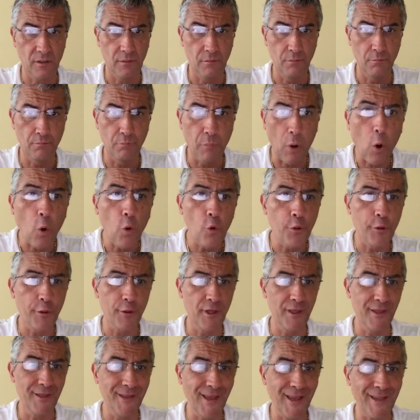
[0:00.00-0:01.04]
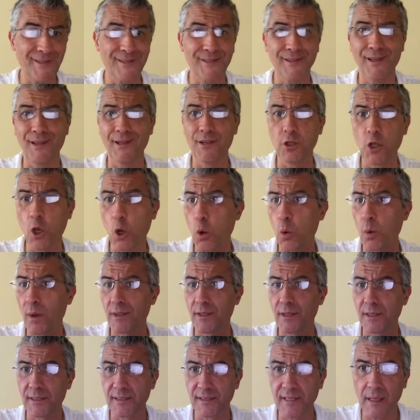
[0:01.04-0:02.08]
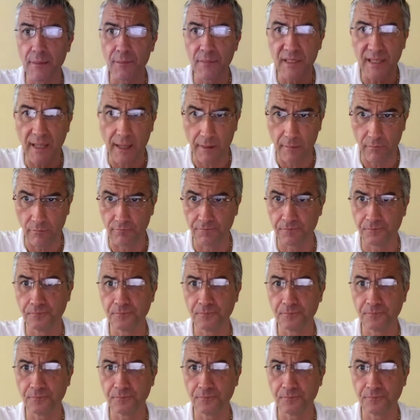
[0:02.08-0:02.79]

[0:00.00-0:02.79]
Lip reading: both yes and no at the same time.